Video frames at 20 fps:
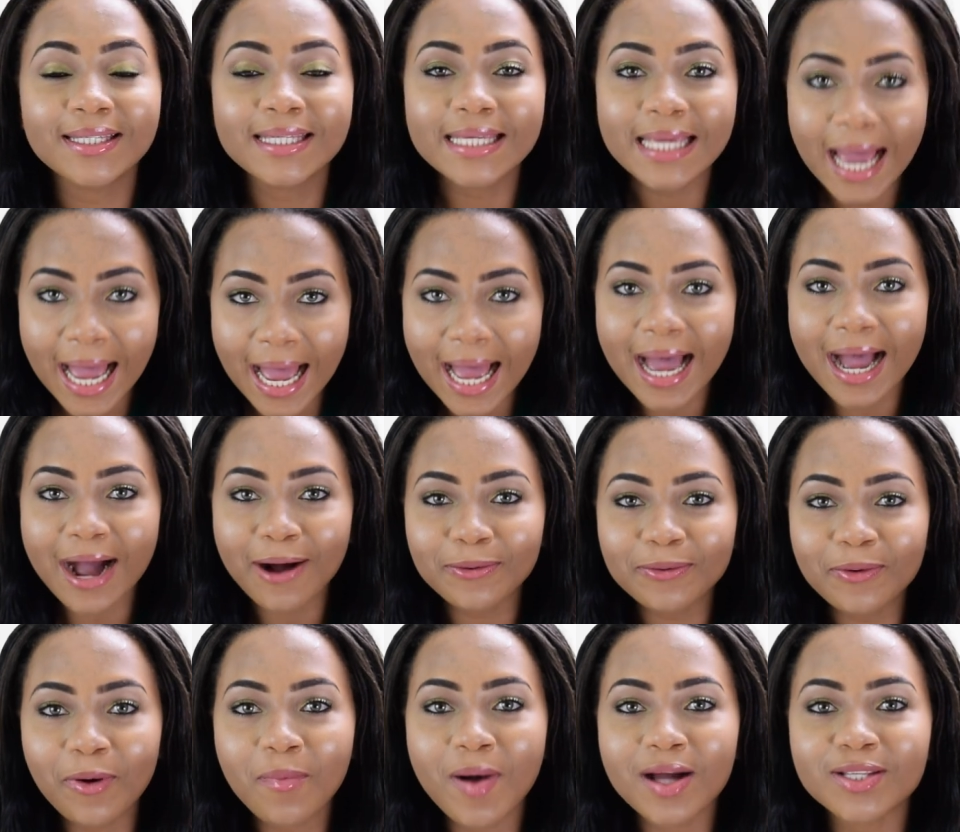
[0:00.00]
Yeah,
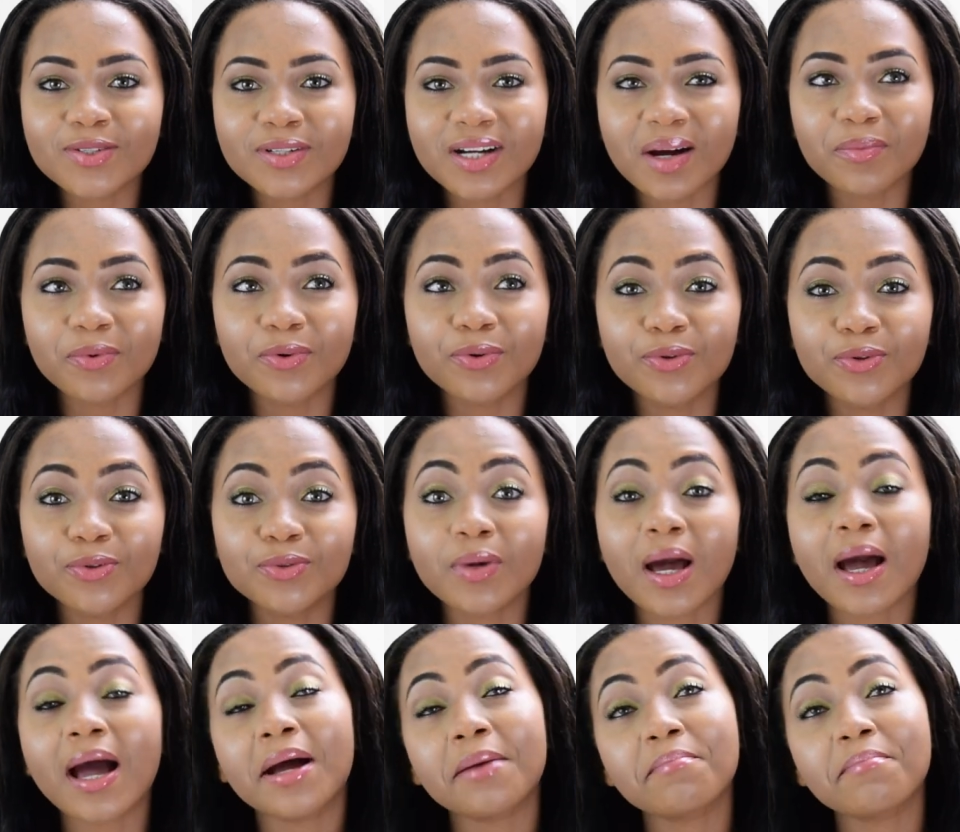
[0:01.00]
I'll go back to Cameroon